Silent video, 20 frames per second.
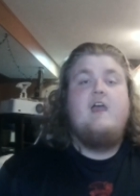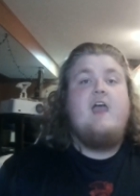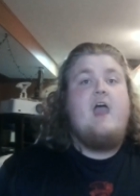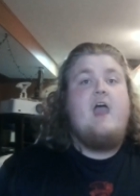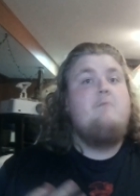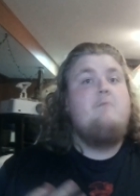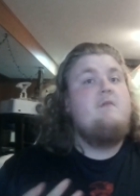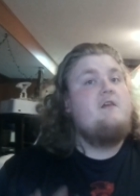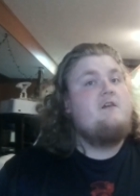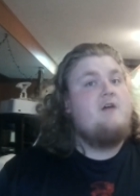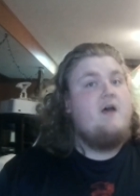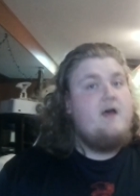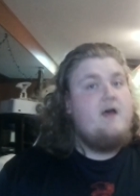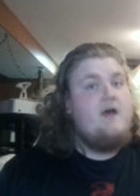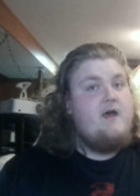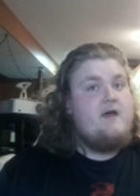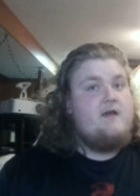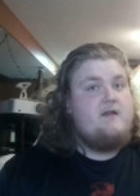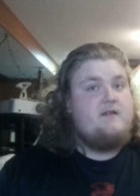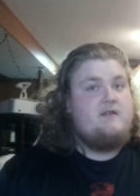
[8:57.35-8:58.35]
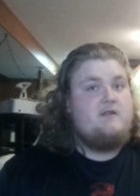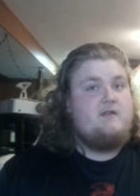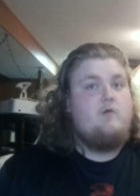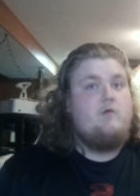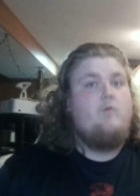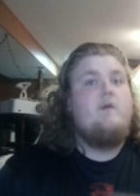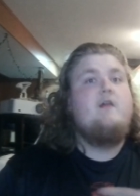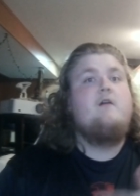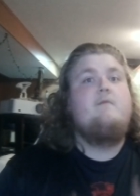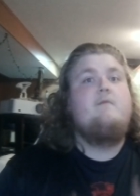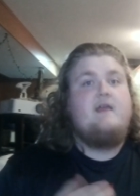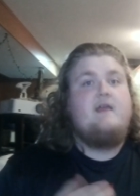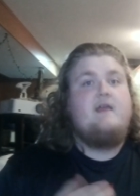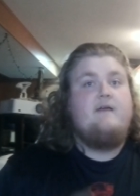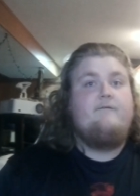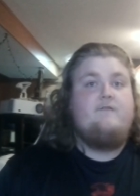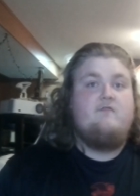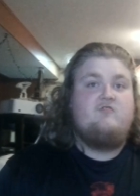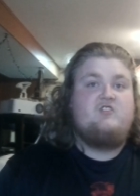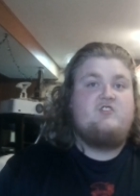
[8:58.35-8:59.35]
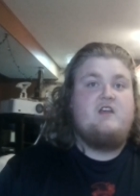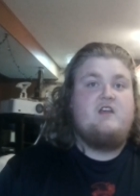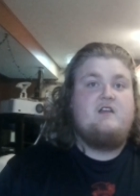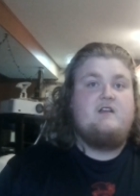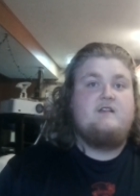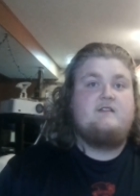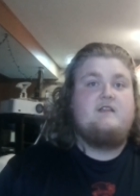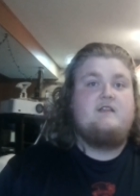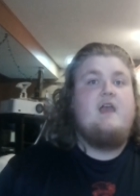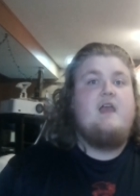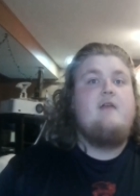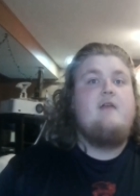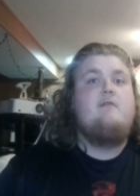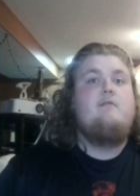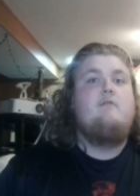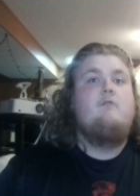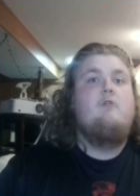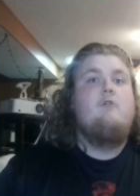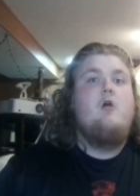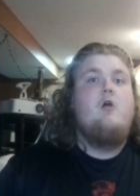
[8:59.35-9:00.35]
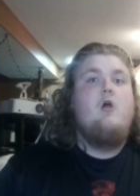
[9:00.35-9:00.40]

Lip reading: and because we are making a few changes, and